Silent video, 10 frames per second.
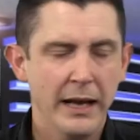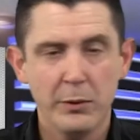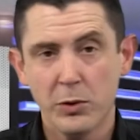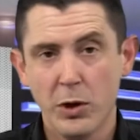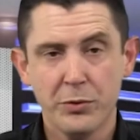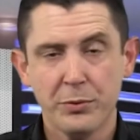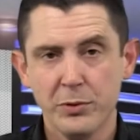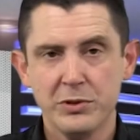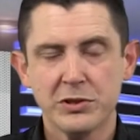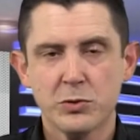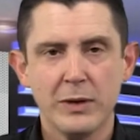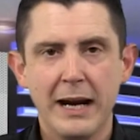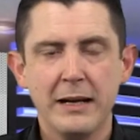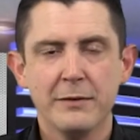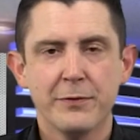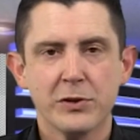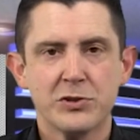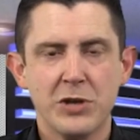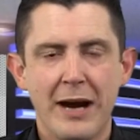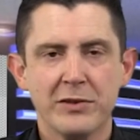then we'll go through just creating the
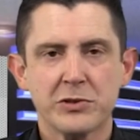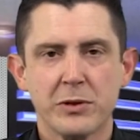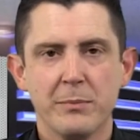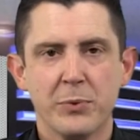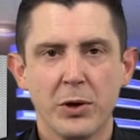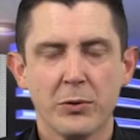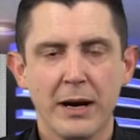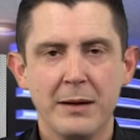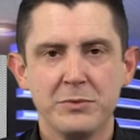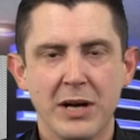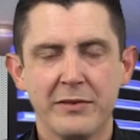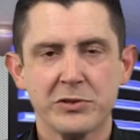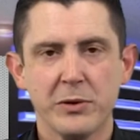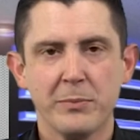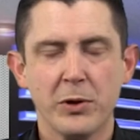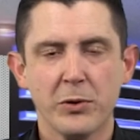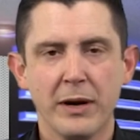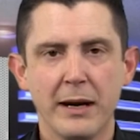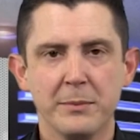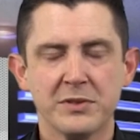first JavaScript program. JavaScript
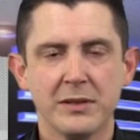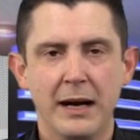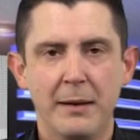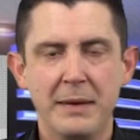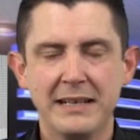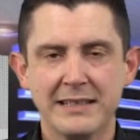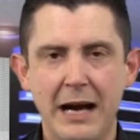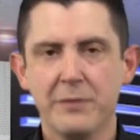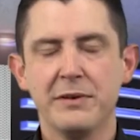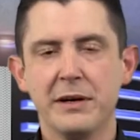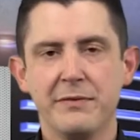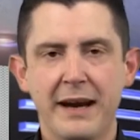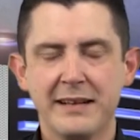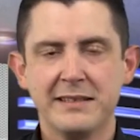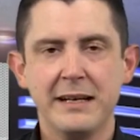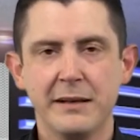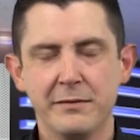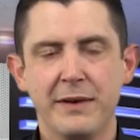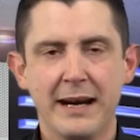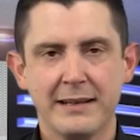programs may sound very fancy, and in
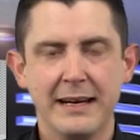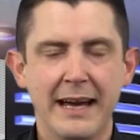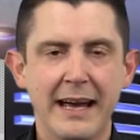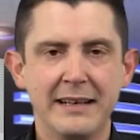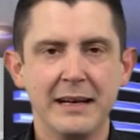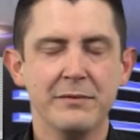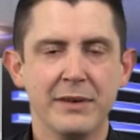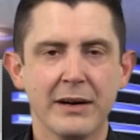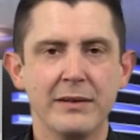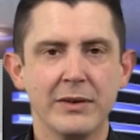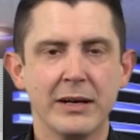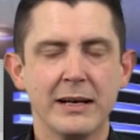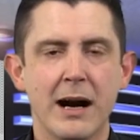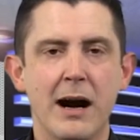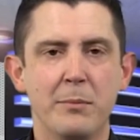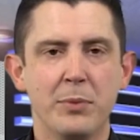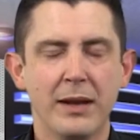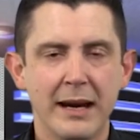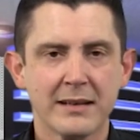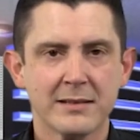fact, they can get very, very
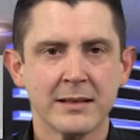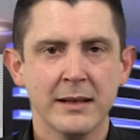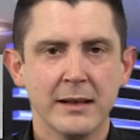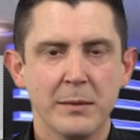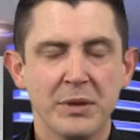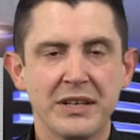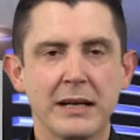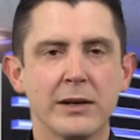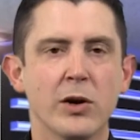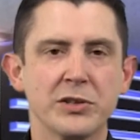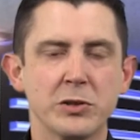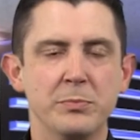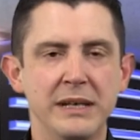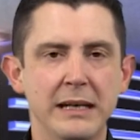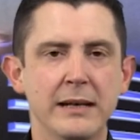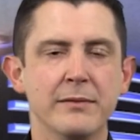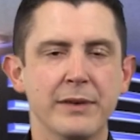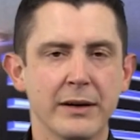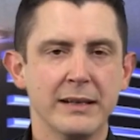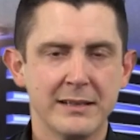complex, but they can also be
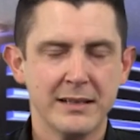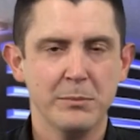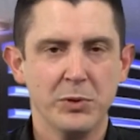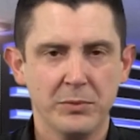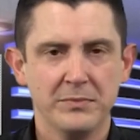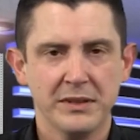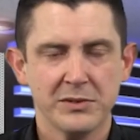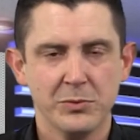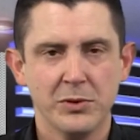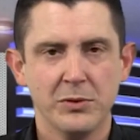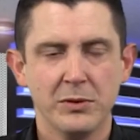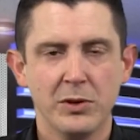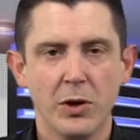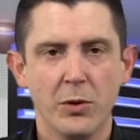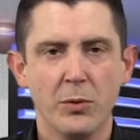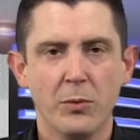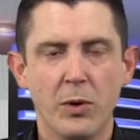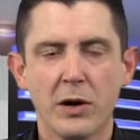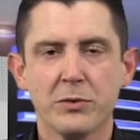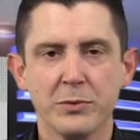very simple. And so we'll go
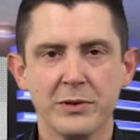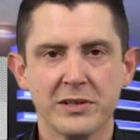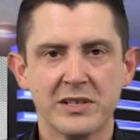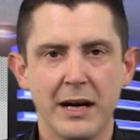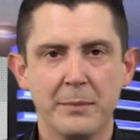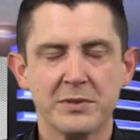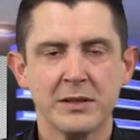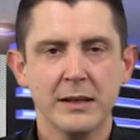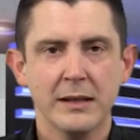walk through the steps